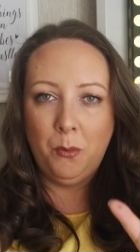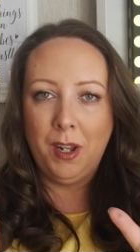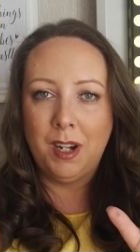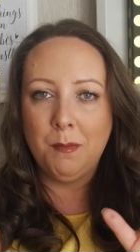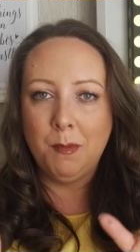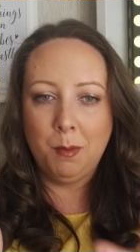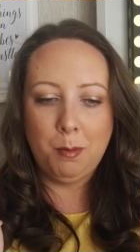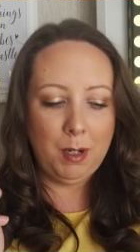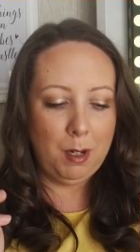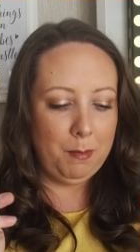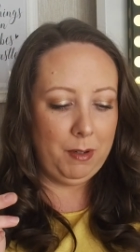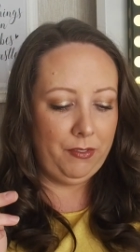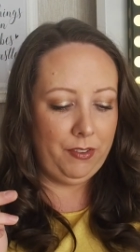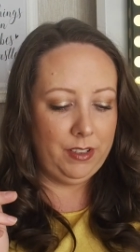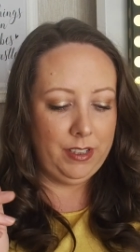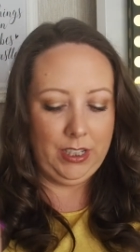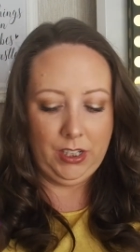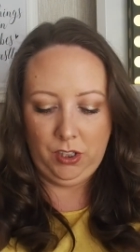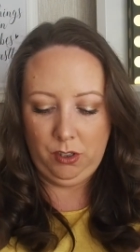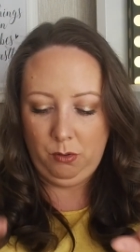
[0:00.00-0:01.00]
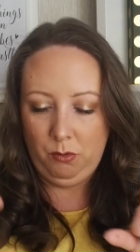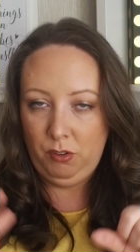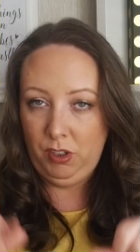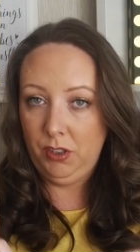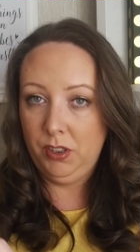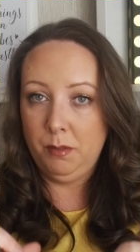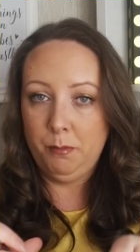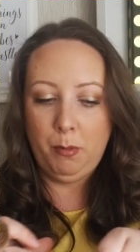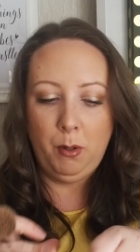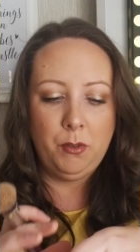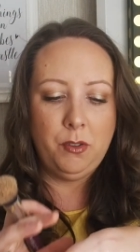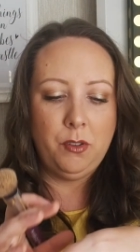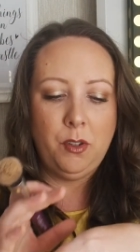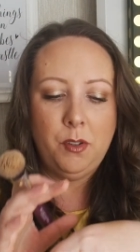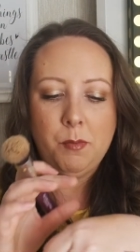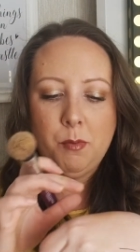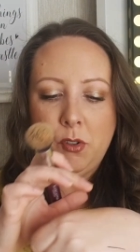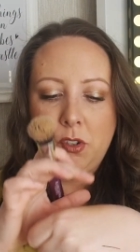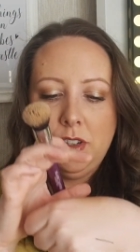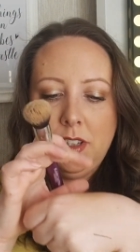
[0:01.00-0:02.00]
When I'm applying my foundation, using both
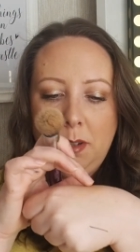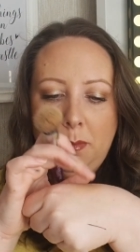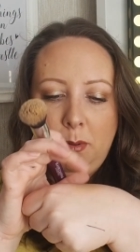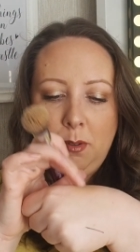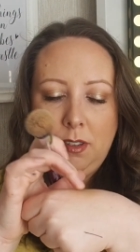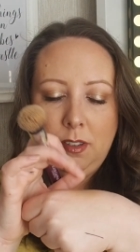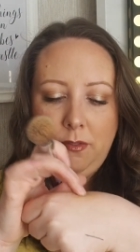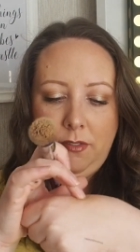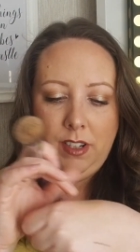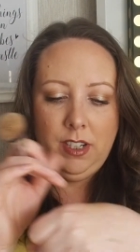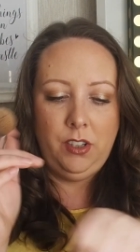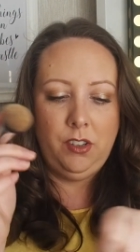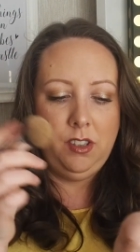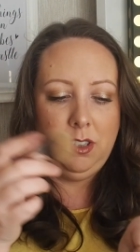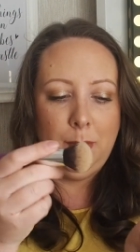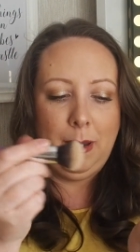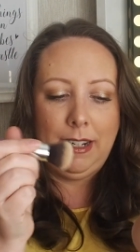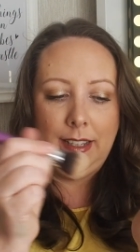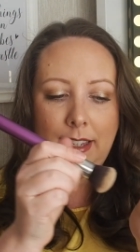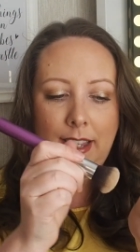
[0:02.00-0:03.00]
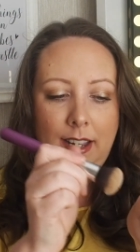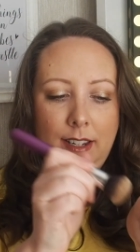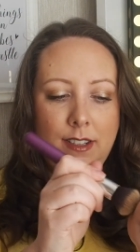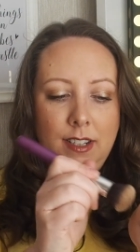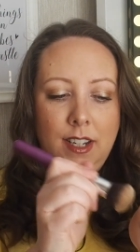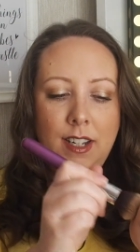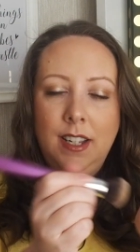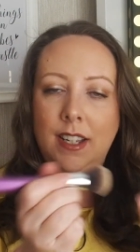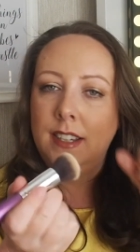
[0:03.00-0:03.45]
those brushes, I put the foundation in the back of the hand,